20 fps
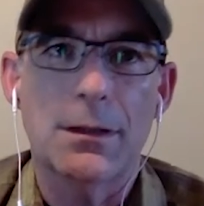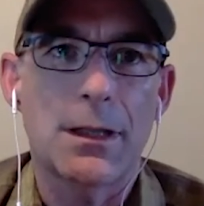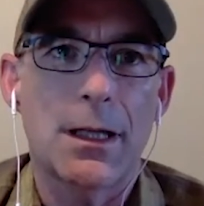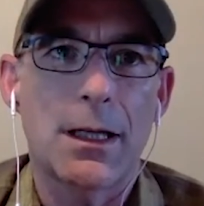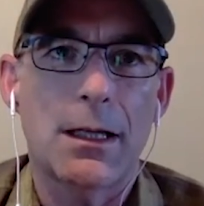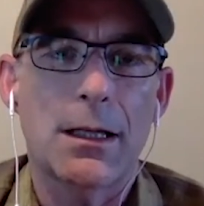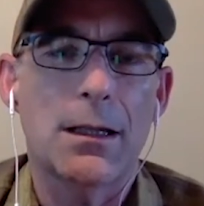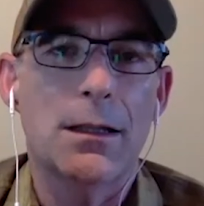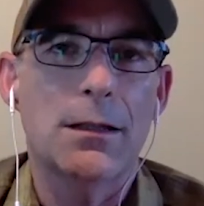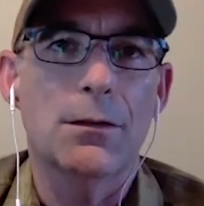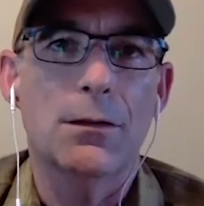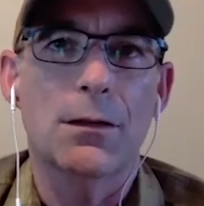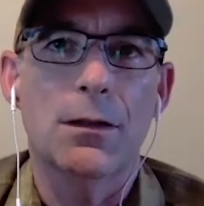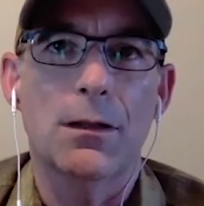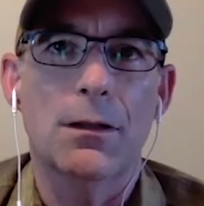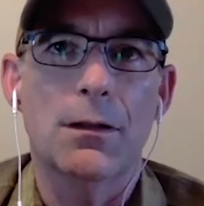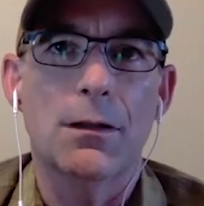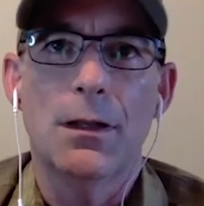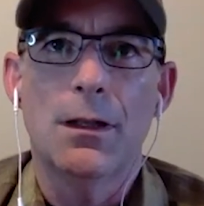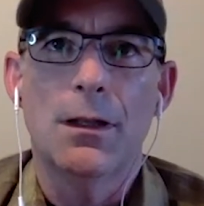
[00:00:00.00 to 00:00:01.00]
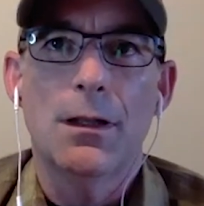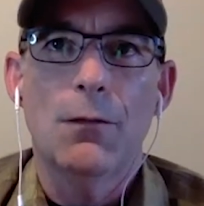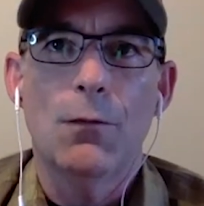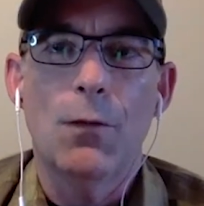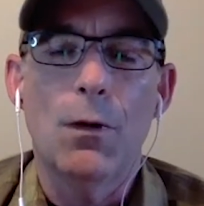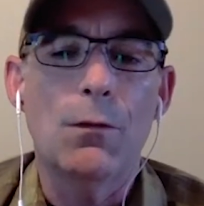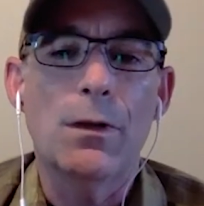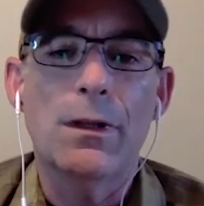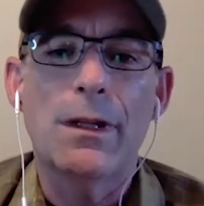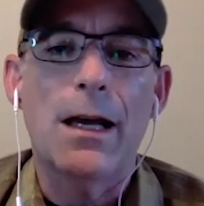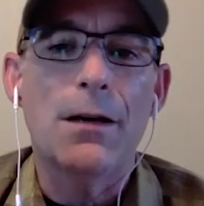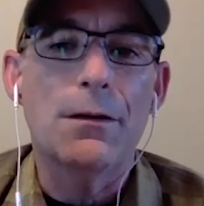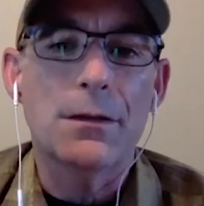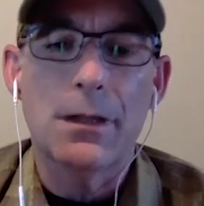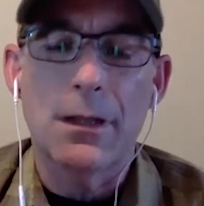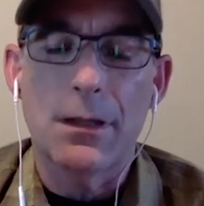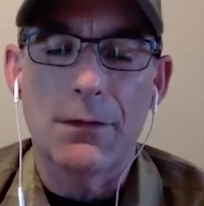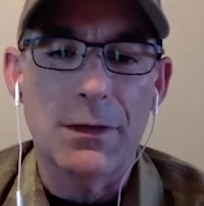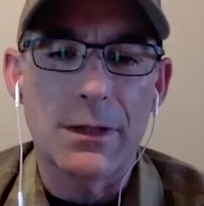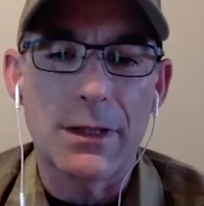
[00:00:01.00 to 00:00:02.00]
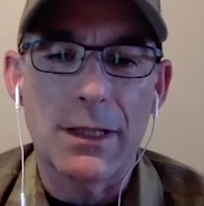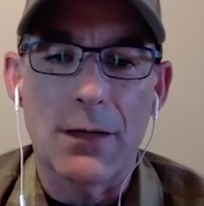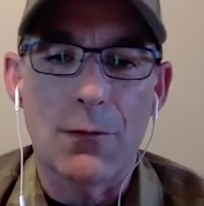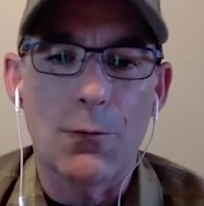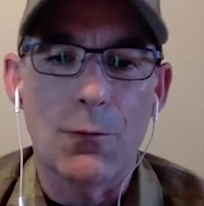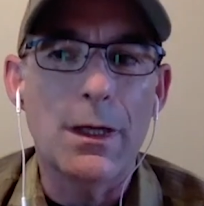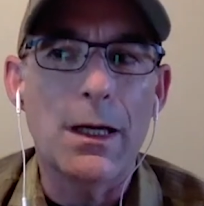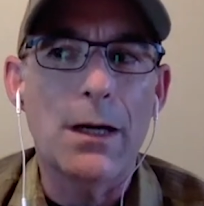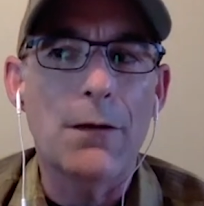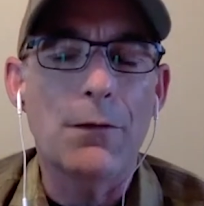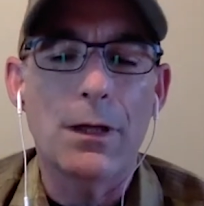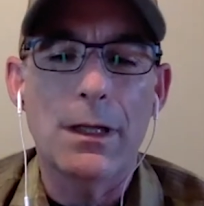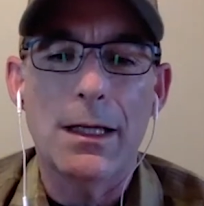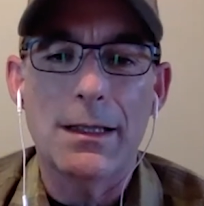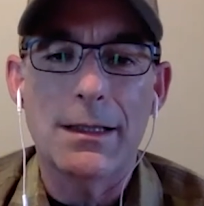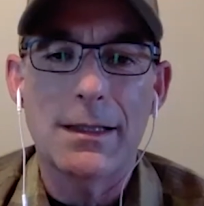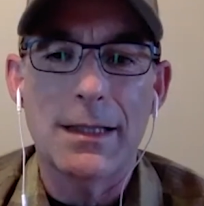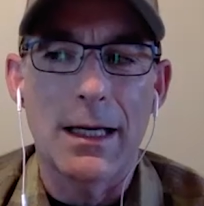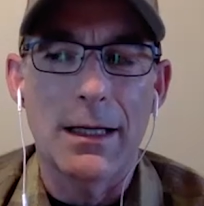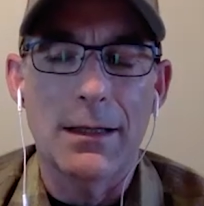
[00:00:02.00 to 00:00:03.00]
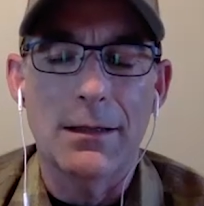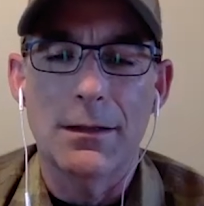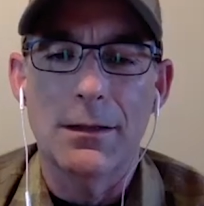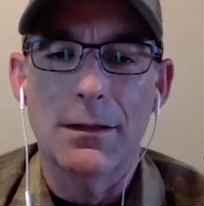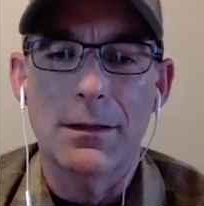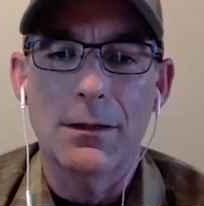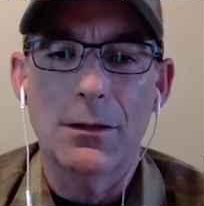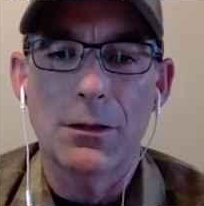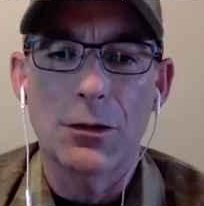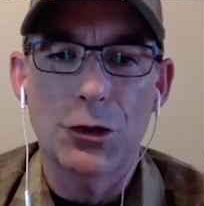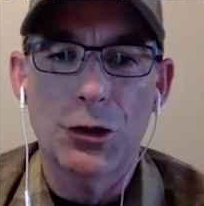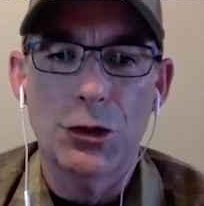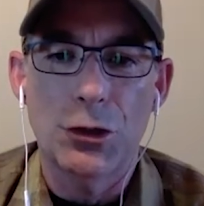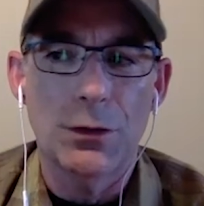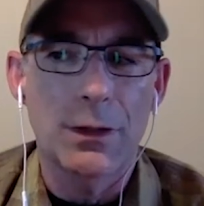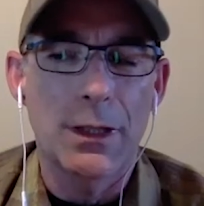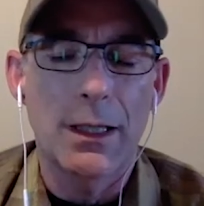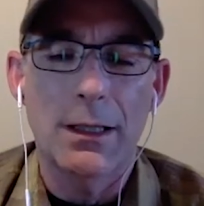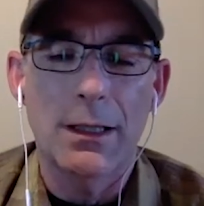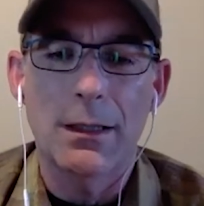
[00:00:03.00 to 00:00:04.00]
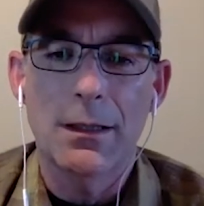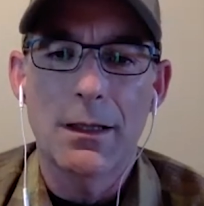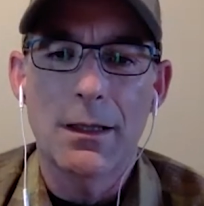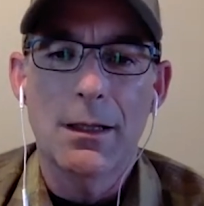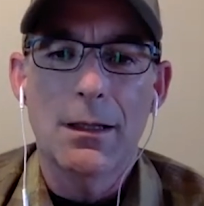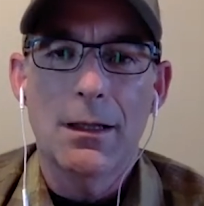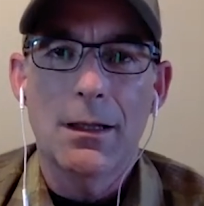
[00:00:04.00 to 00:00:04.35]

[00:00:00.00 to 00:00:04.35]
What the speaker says: second or 1/1000th of a second, whatever it is that you're shooting.